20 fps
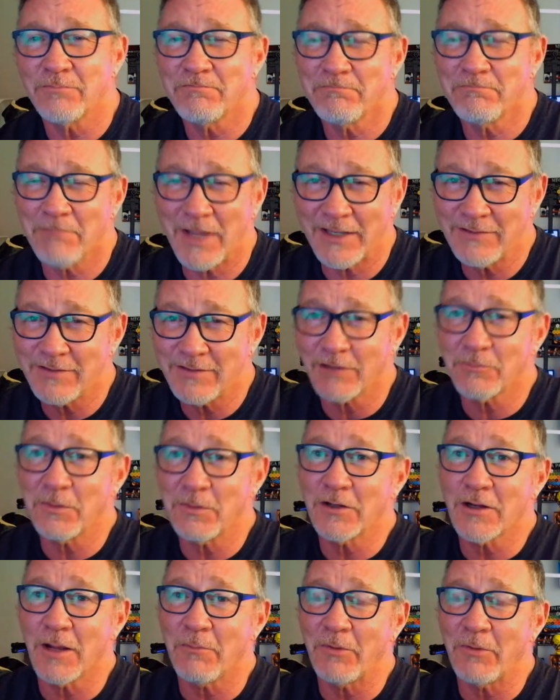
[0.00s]
Might take me a
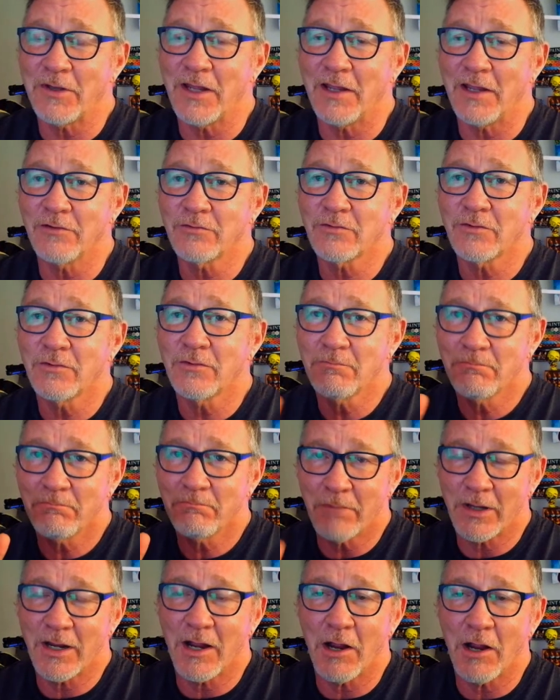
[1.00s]
couple days,
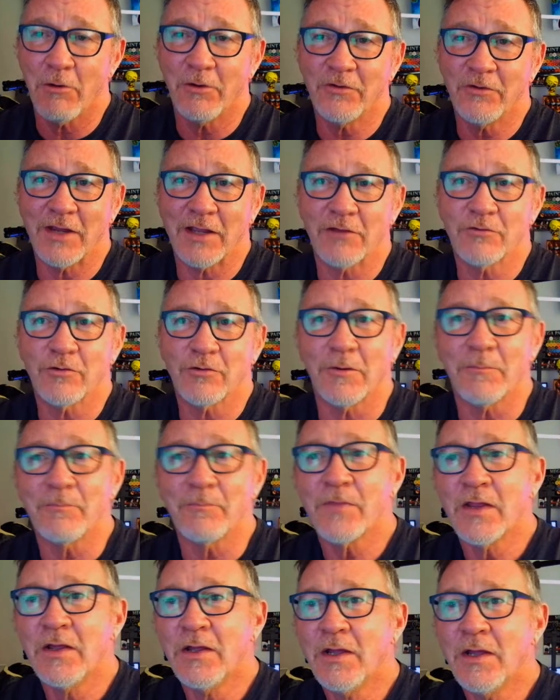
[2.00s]
but I always answer
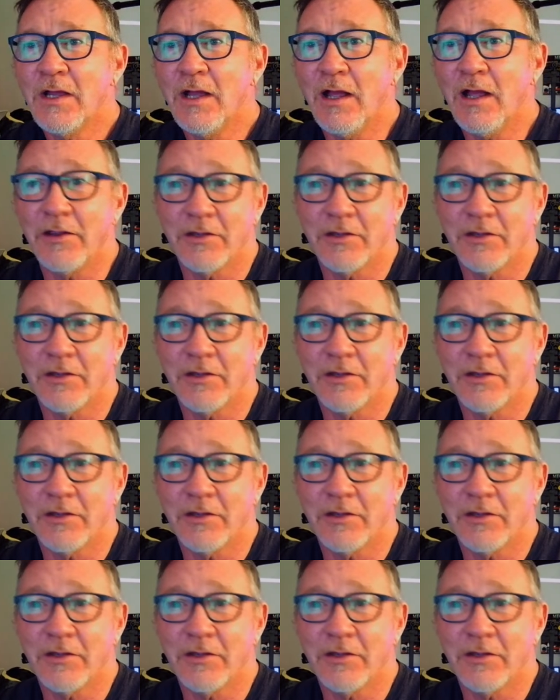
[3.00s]
them.